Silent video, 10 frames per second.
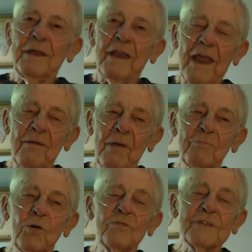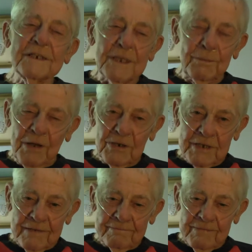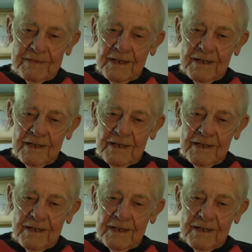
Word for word: when, and I moved into the building.